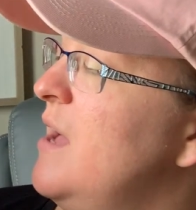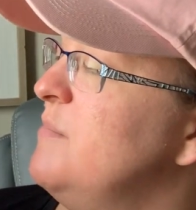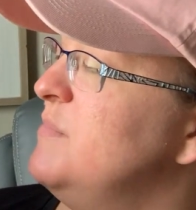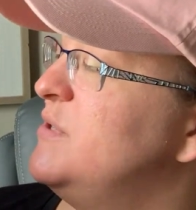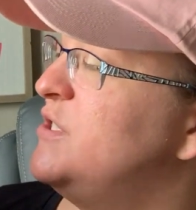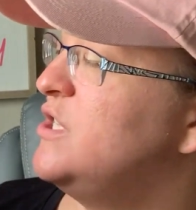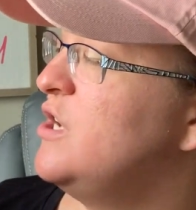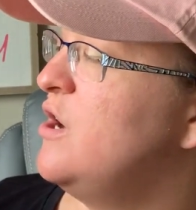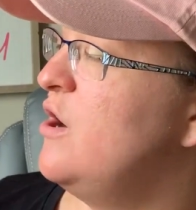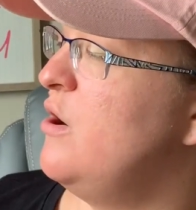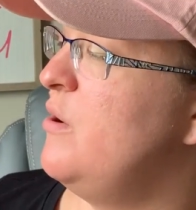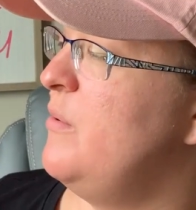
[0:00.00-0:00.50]

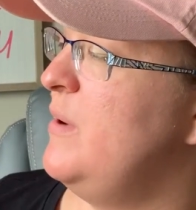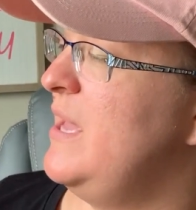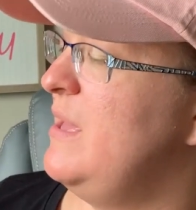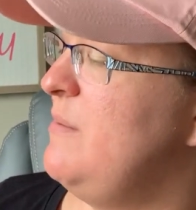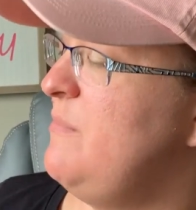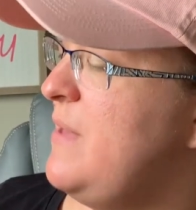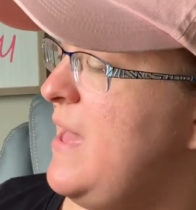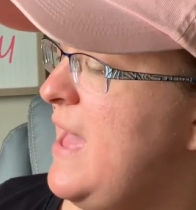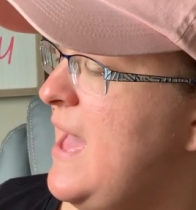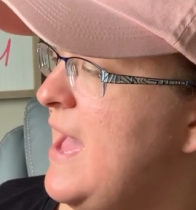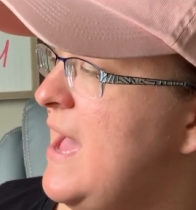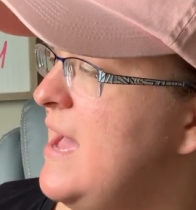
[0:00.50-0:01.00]
So
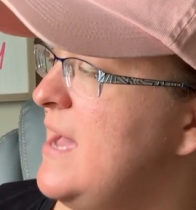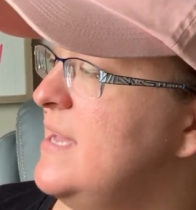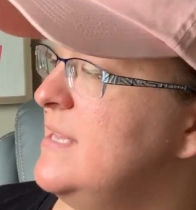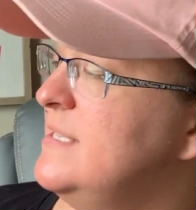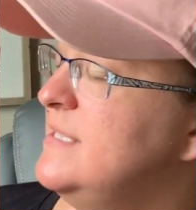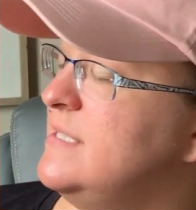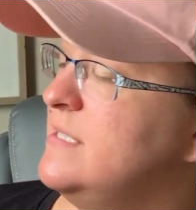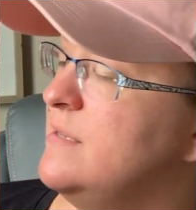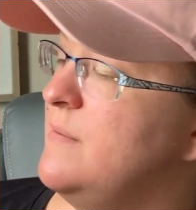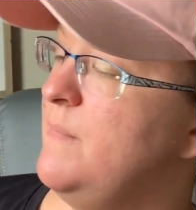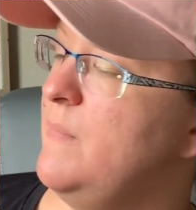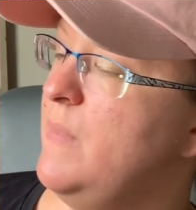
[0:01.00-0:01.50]
it
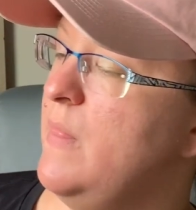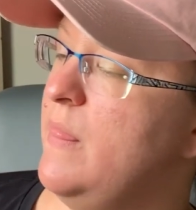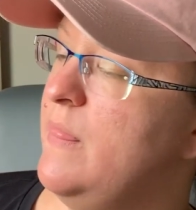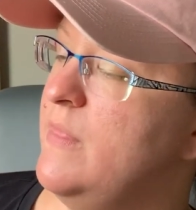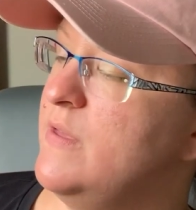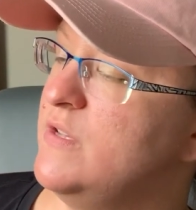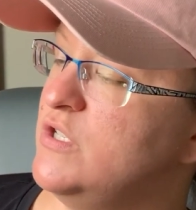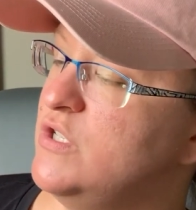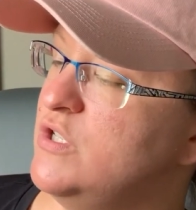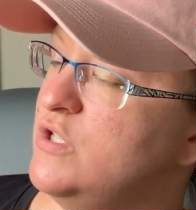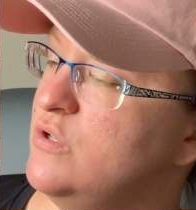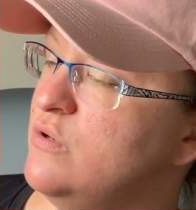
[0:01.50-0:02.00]
has
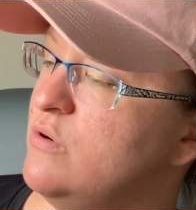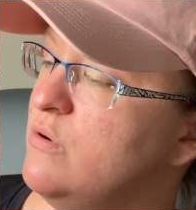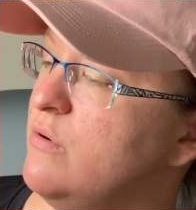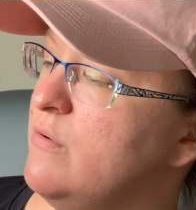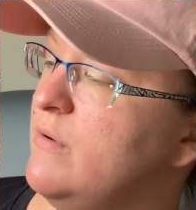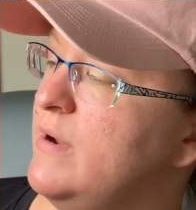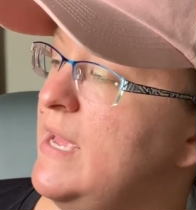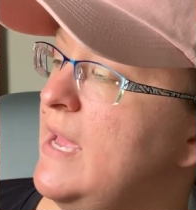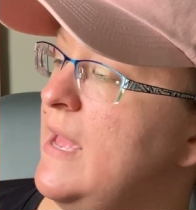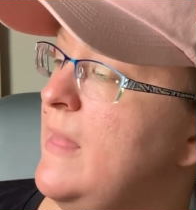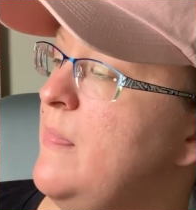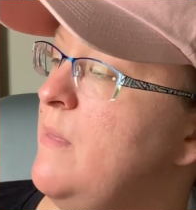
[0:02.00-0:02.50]
the
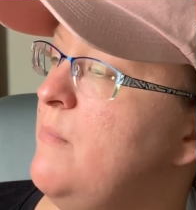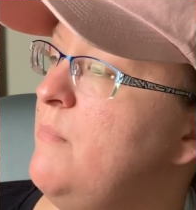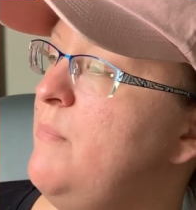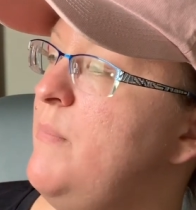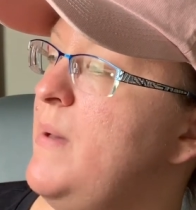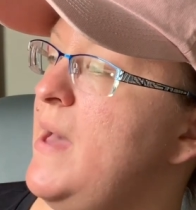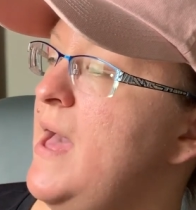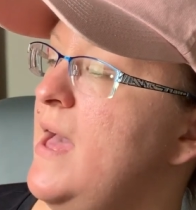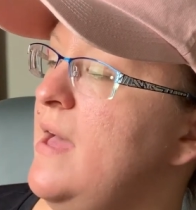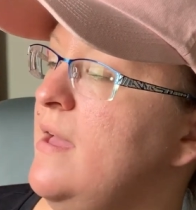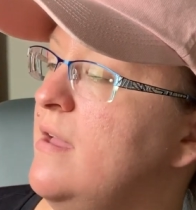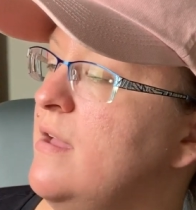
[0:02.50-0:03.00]
story in the
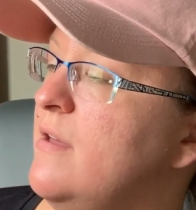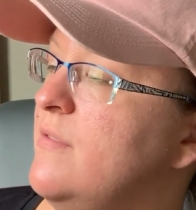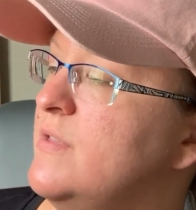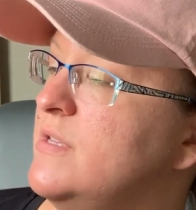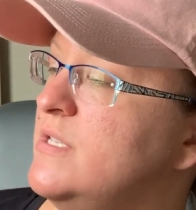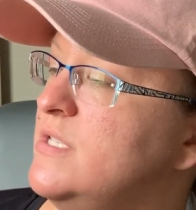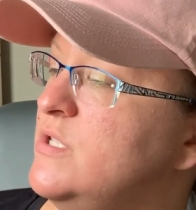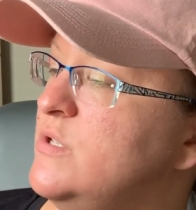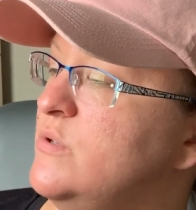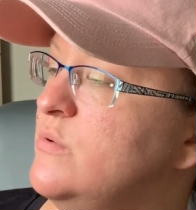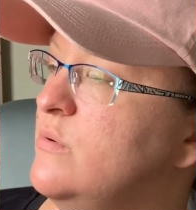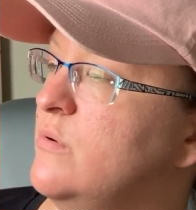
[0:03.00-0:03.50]
back of the
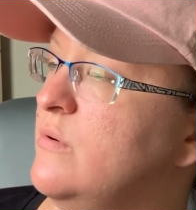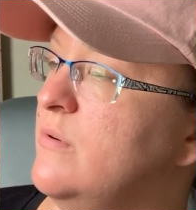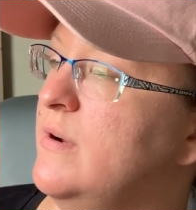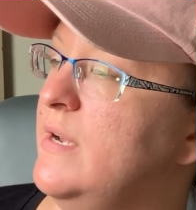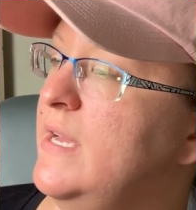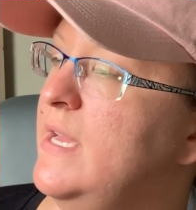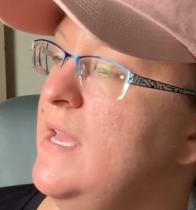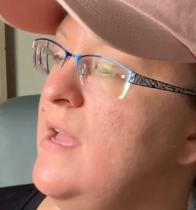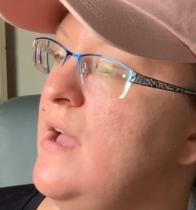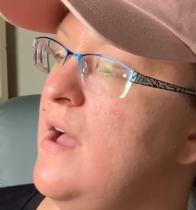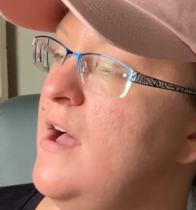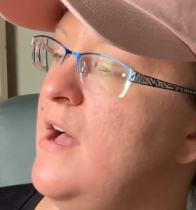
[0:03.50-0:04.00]

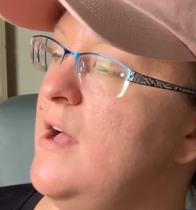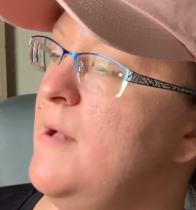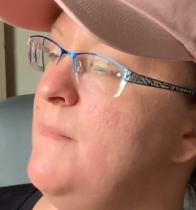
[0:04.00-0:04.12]
story.